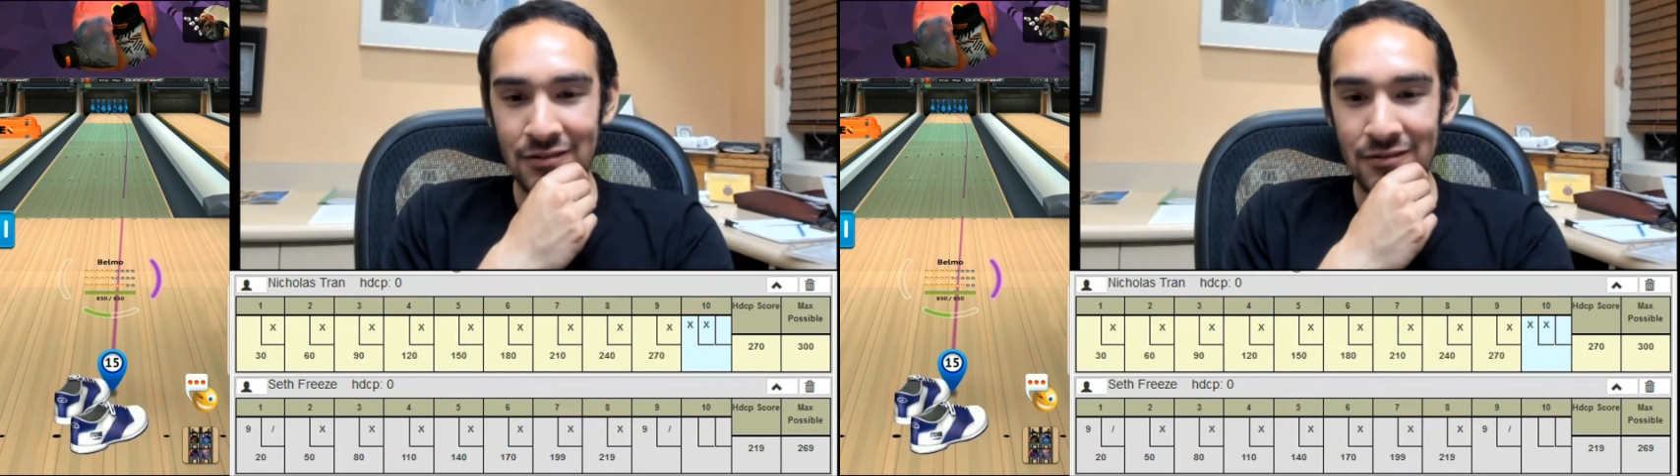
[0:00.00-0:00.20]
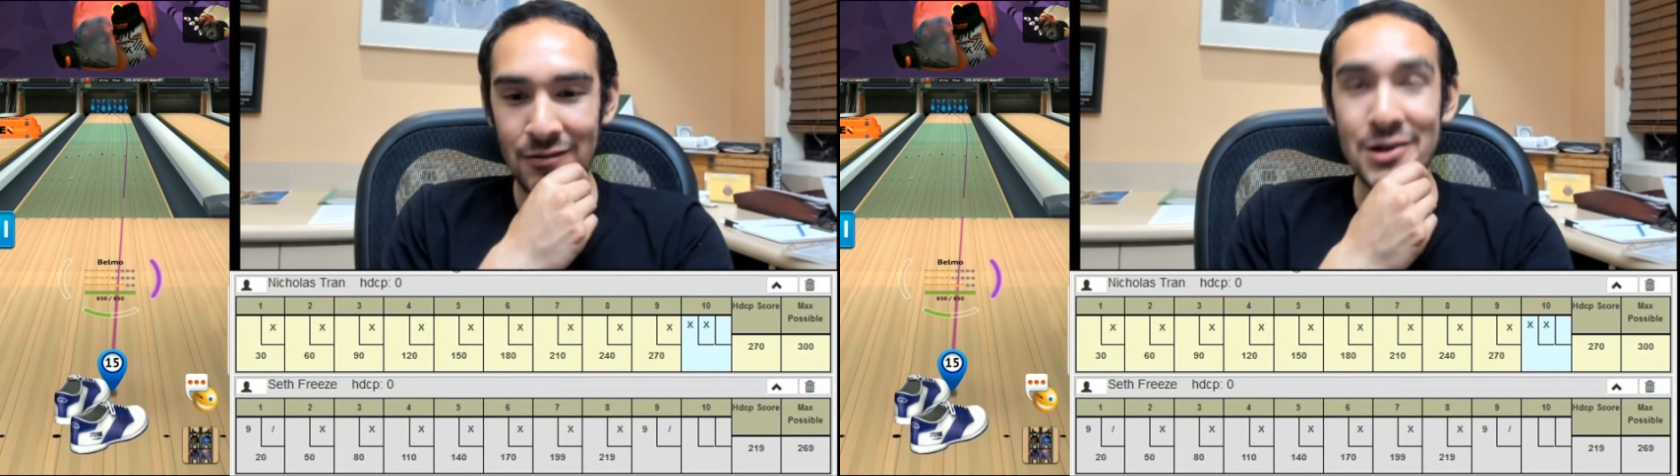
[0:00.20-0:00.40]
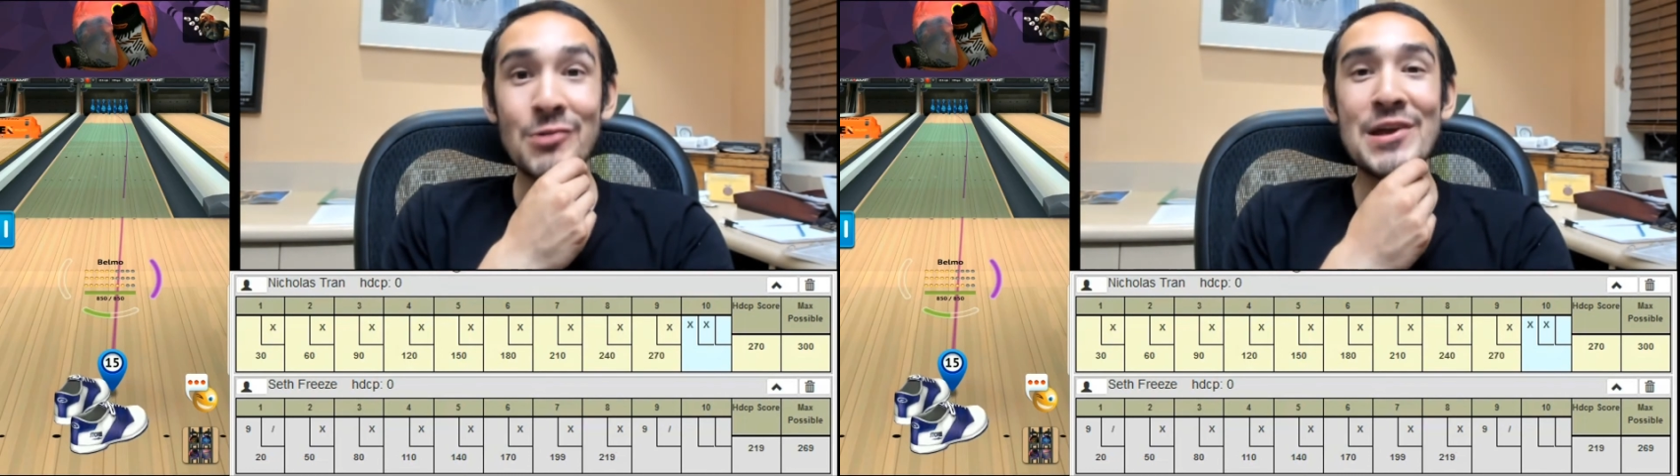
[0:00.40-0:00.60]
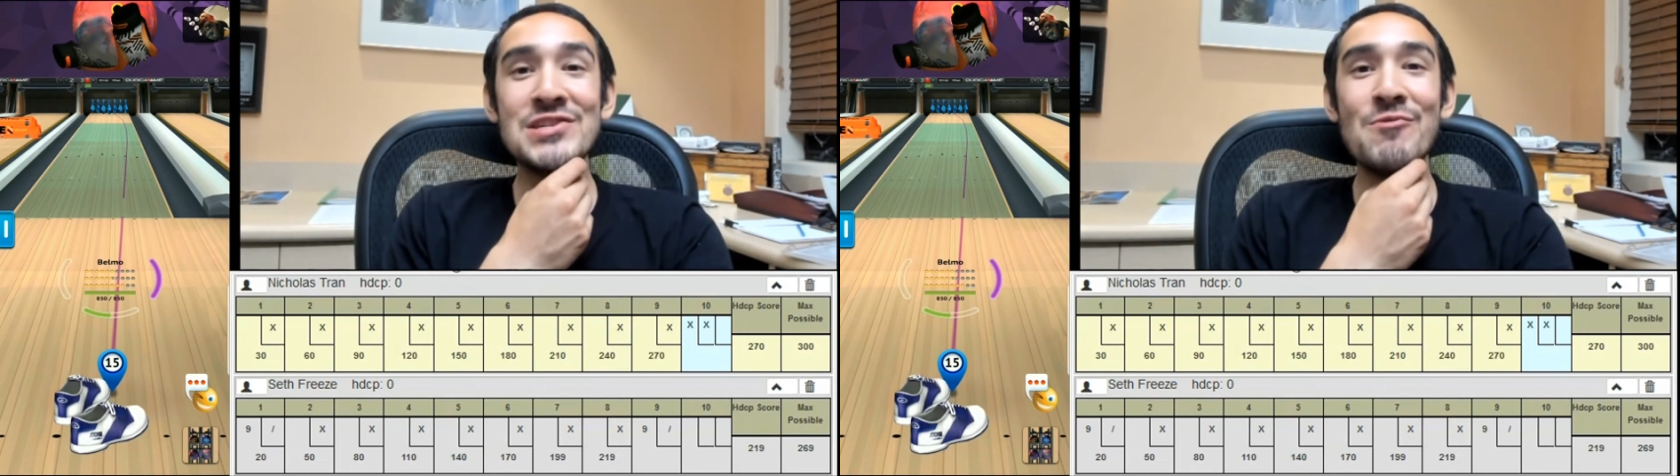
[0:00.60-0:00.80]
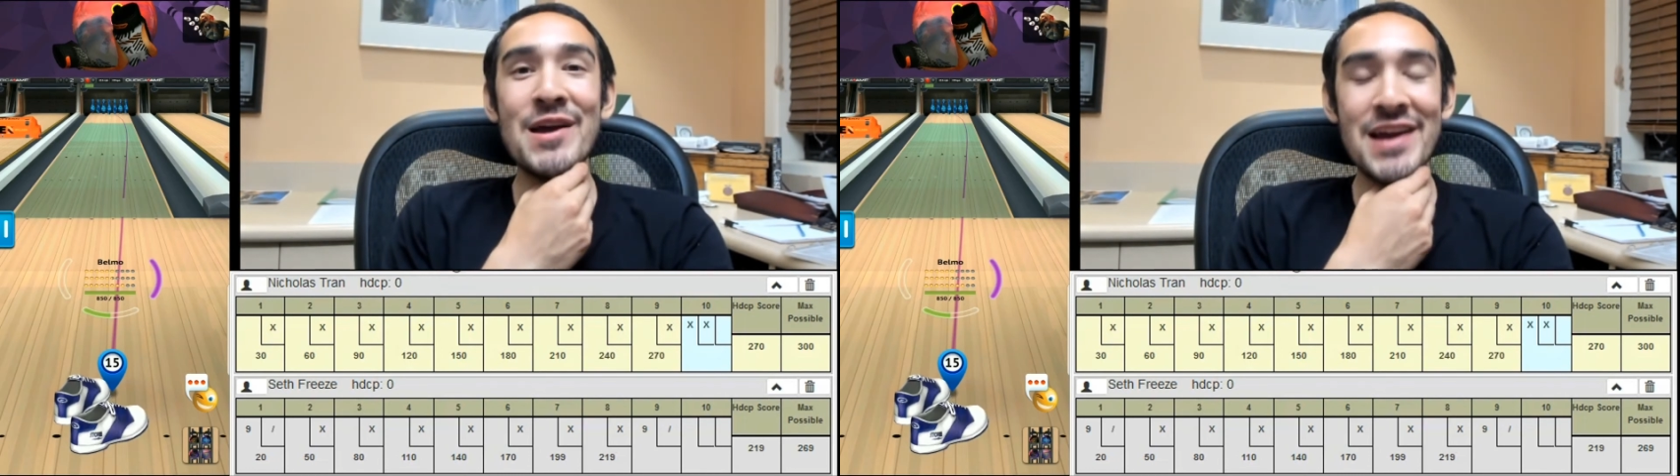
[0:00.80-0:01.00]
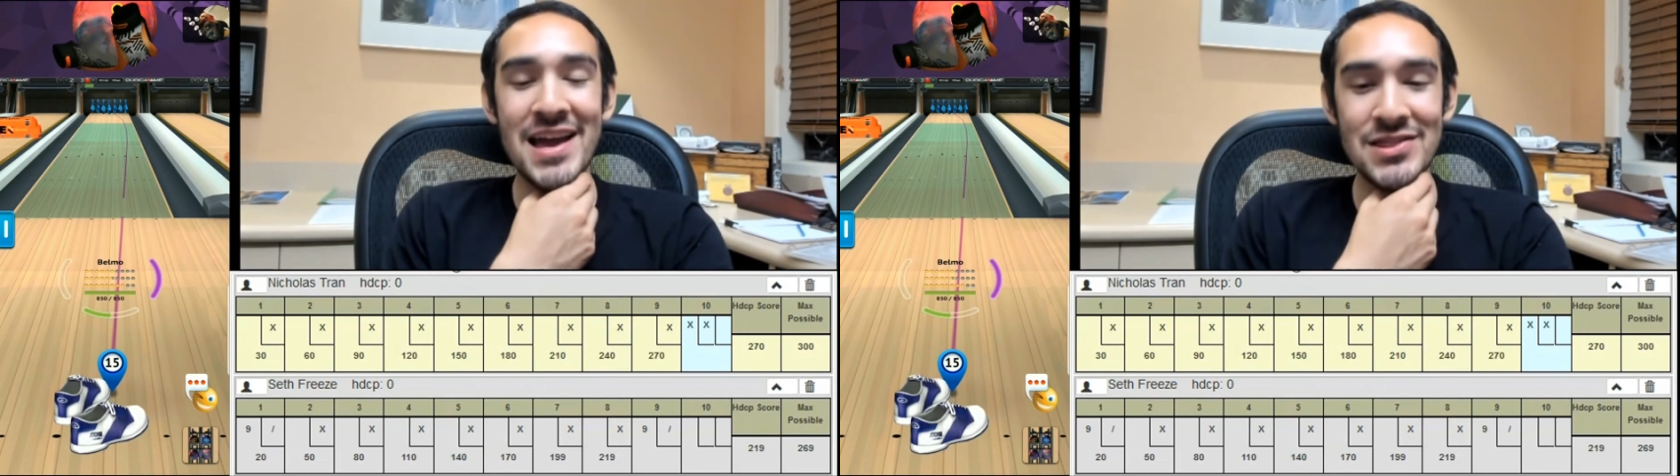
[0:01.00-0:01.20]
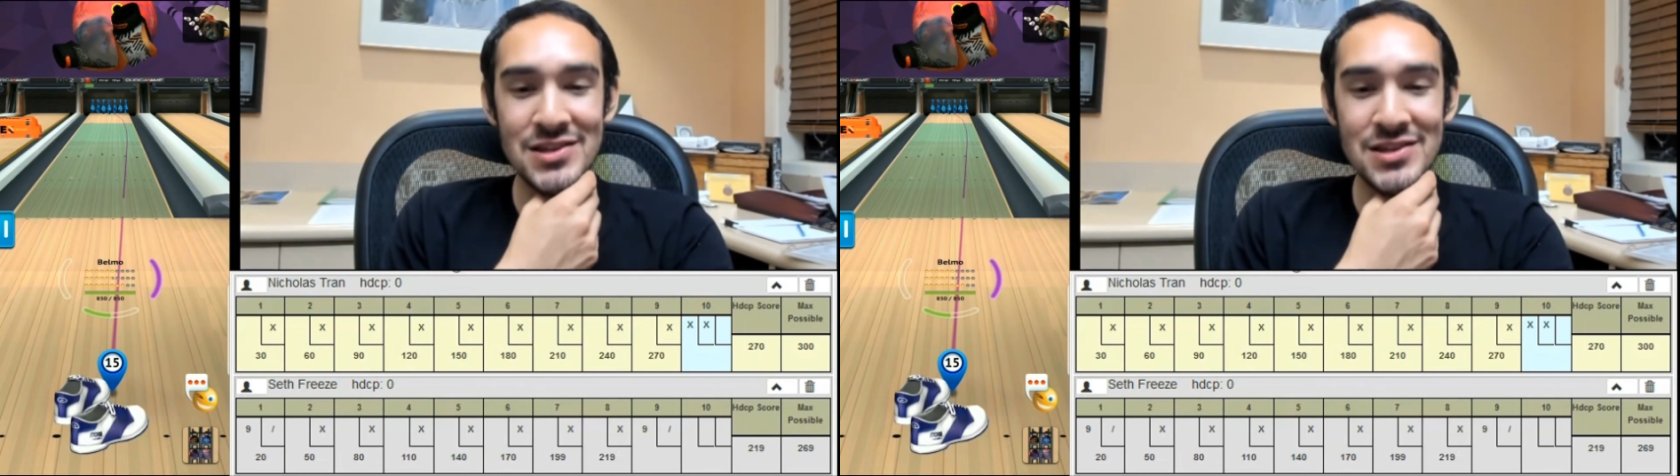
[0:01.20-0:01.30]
What a crazy way to end